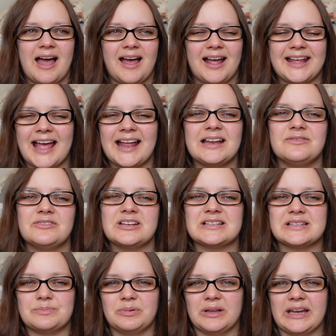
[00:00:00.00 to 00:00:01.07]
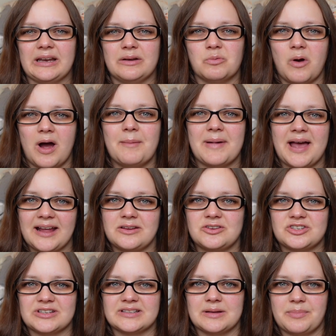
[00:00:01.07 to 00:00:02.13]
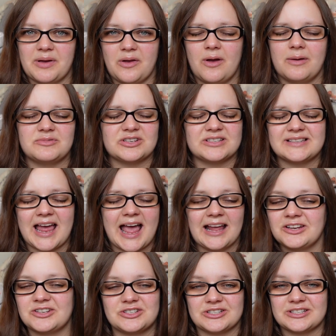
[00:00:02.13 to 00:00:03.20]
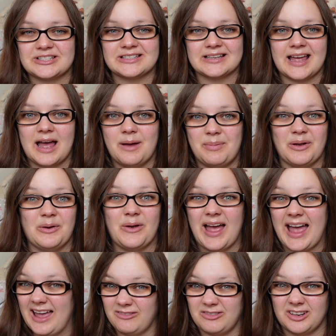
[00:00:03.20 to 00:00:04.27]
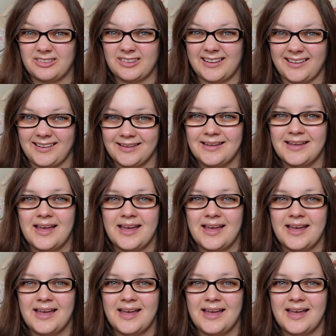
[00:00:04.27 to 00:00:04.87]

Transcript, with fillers: I can't even explain what I'm anxious about. I'm just anxious about everything.